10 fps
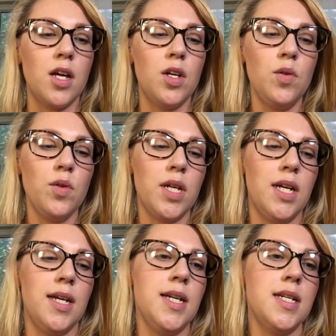
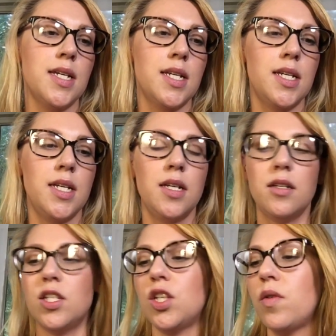Okay,
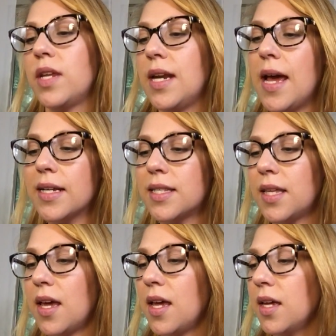so the next
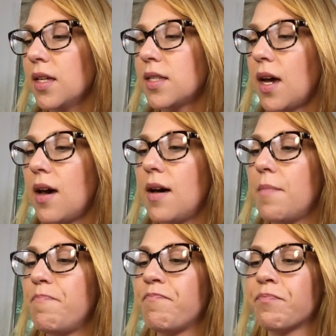things,
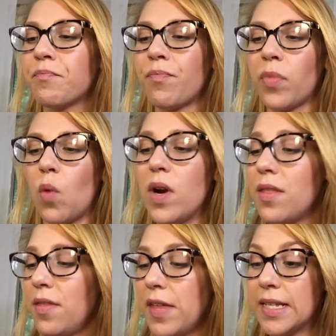one
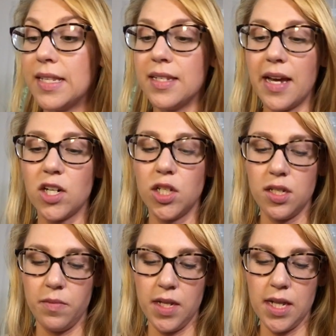of the things is actually
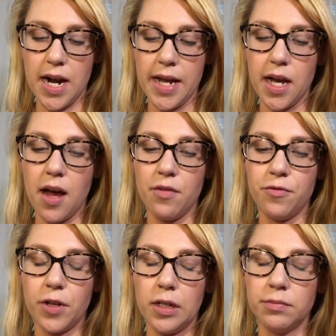something that I got
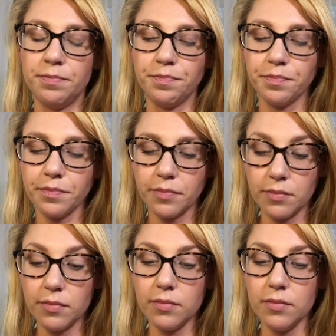from
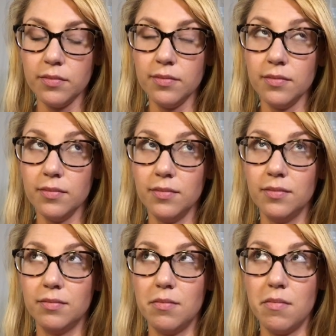
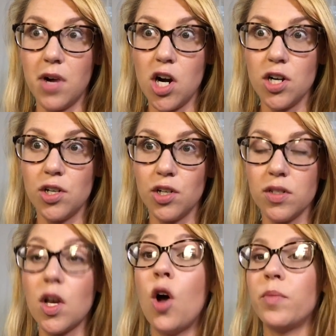
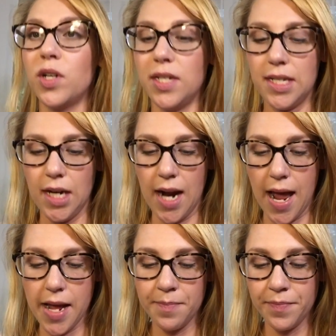Marshall's Home Goods
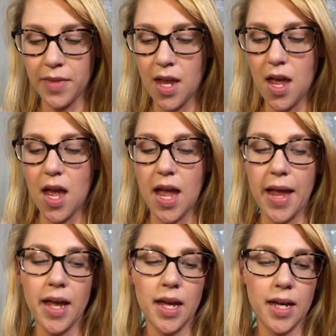today.
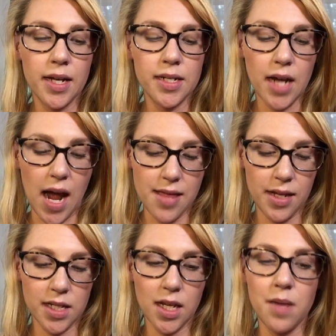And I
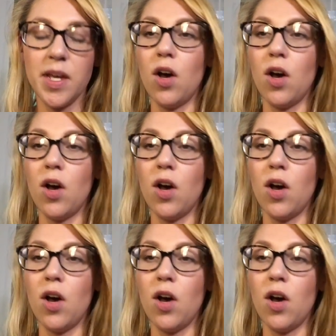think it's going to be